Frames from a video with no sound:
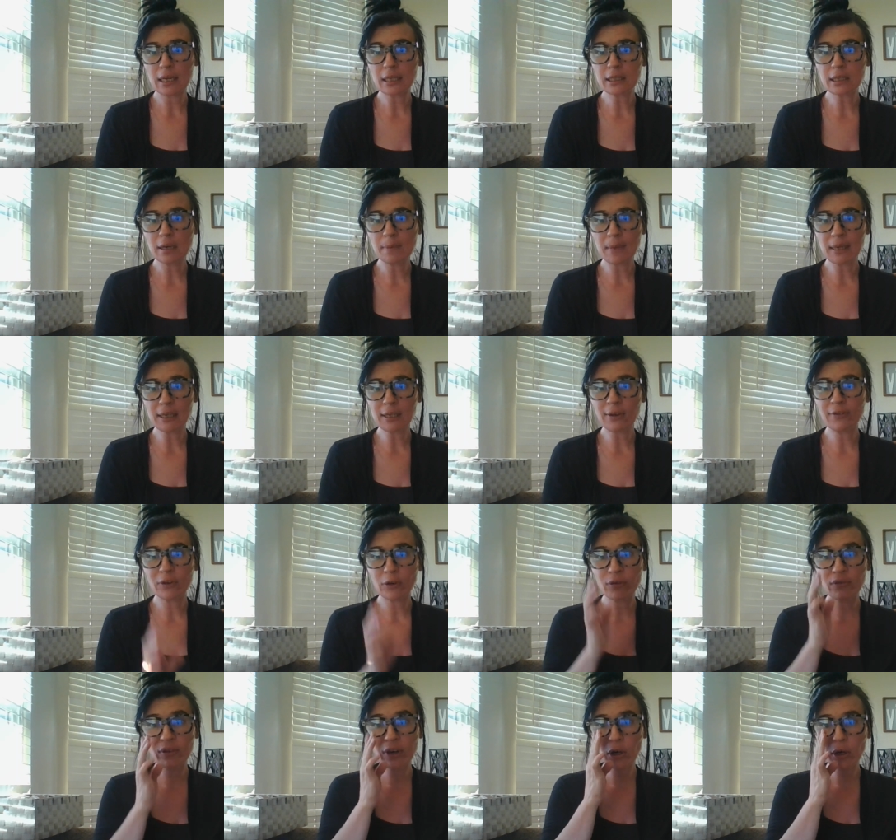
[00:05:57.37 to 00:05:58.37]
it's going to make you
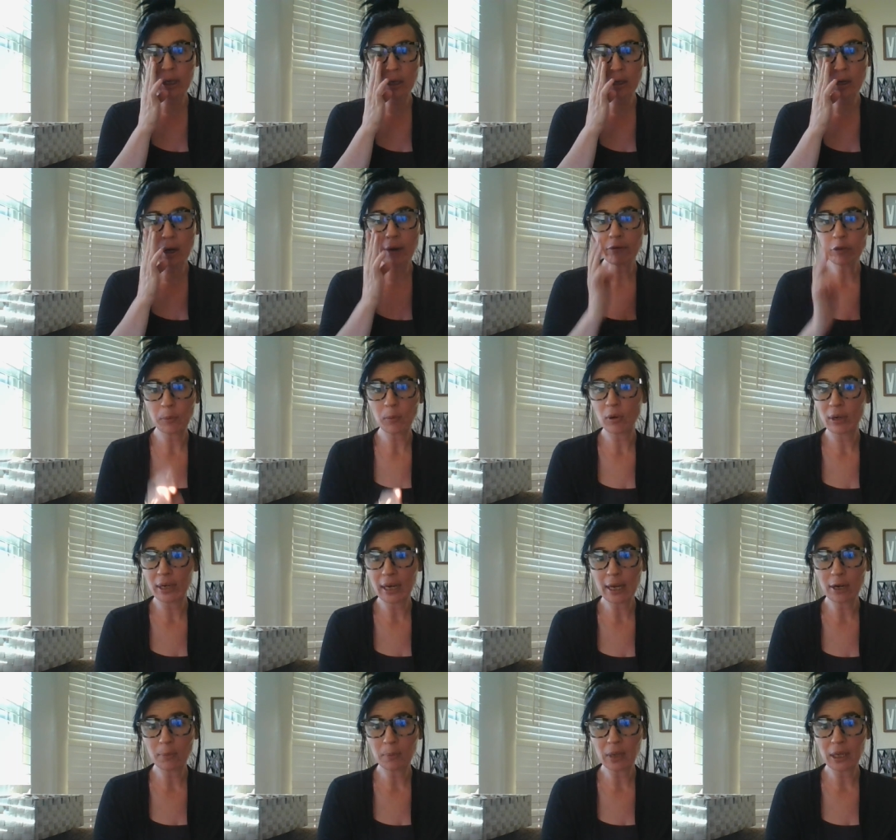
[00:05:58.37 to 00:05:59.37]
feel very uncomfortable. And
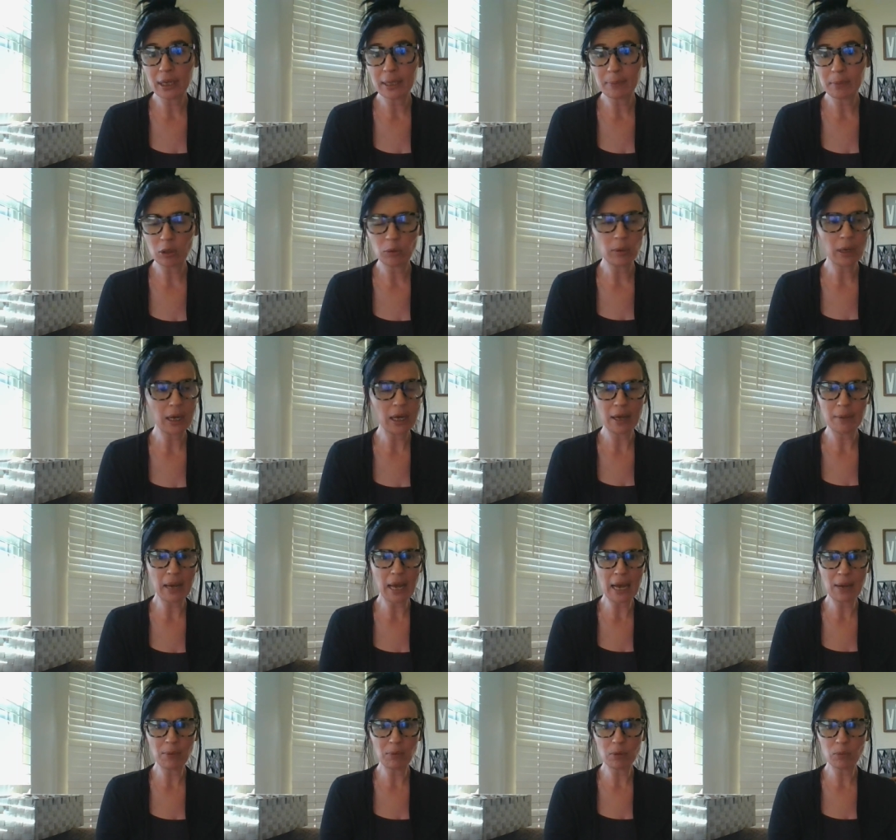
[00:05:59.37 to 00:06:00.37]
I don't blame you. Um,
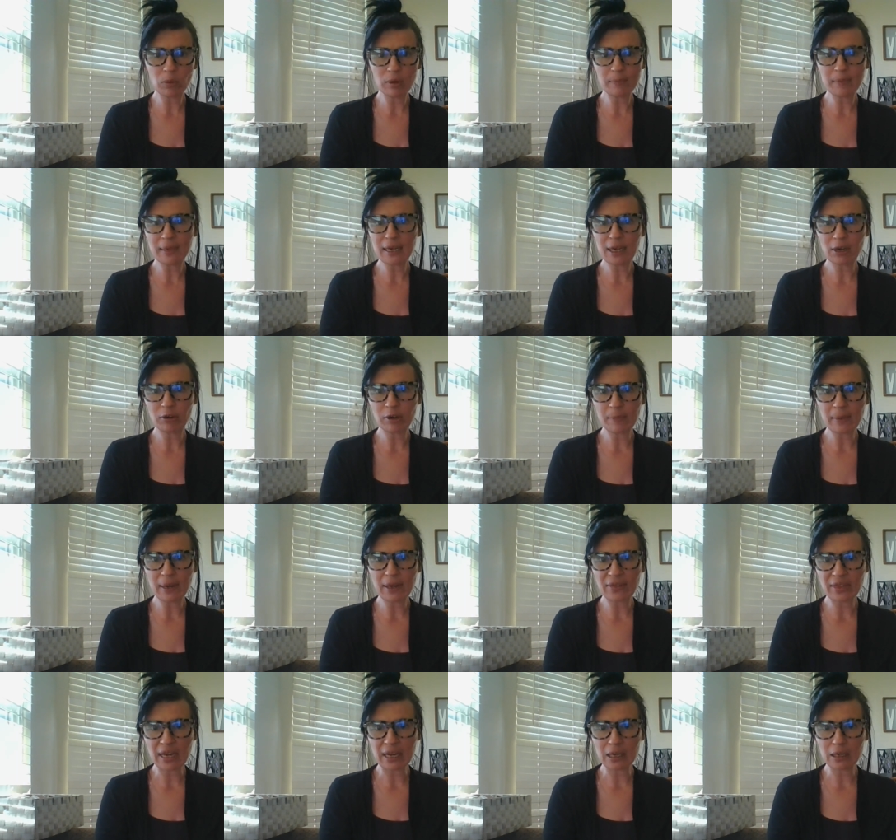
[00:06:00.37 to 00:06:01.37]
I wouldn't want to be hearing
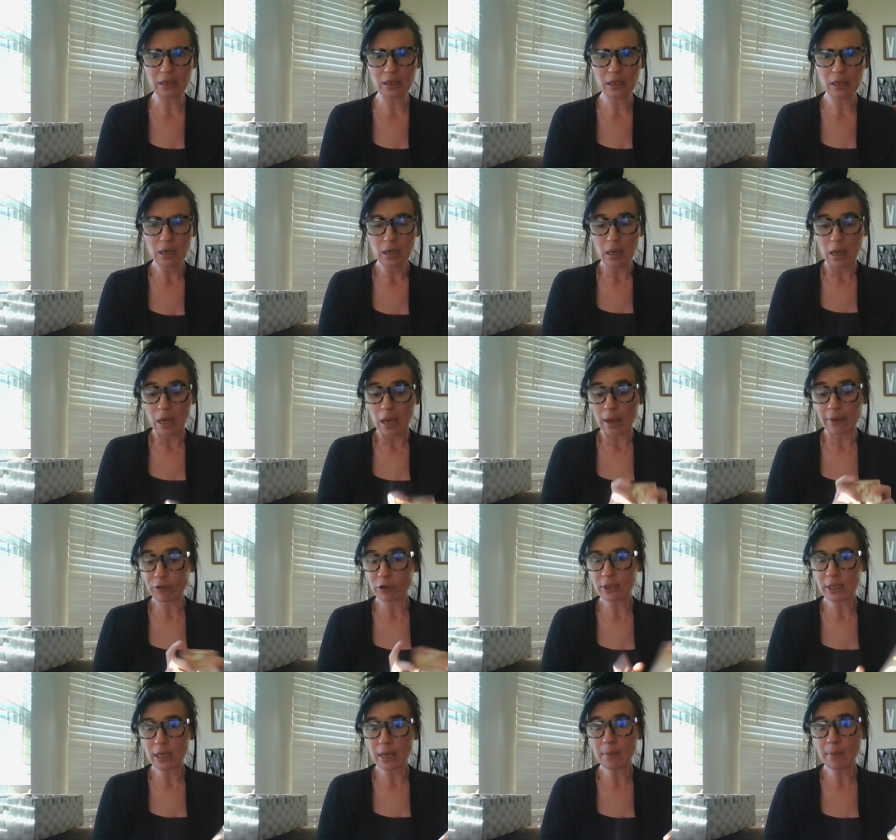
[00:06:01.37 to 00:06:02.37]
about that.
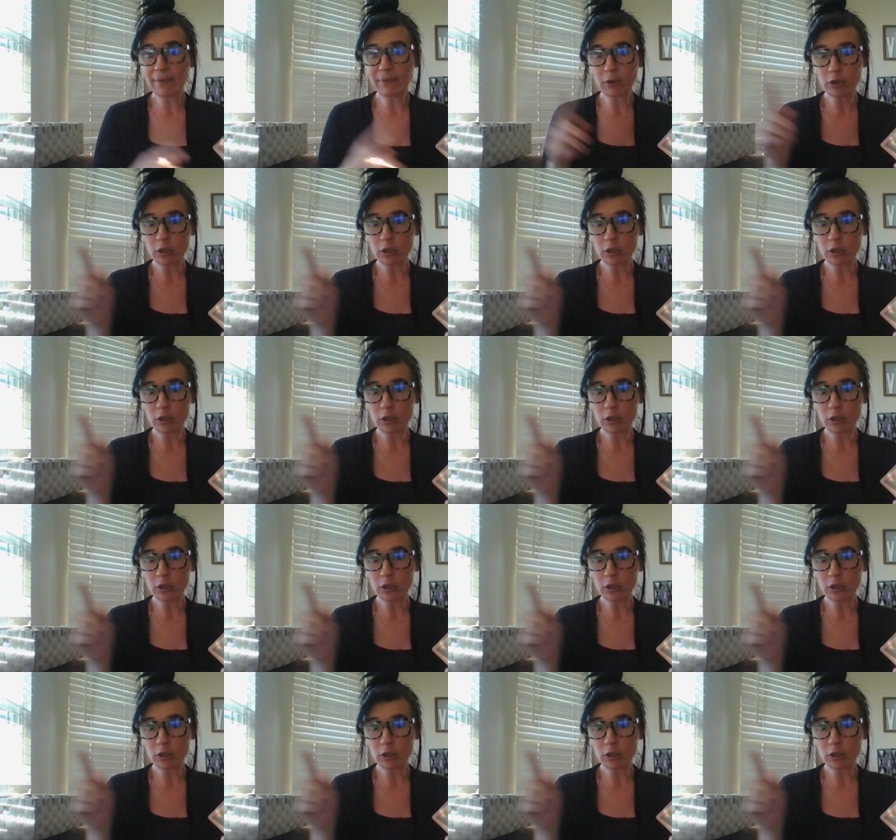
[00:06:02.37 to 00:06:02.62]
For some, I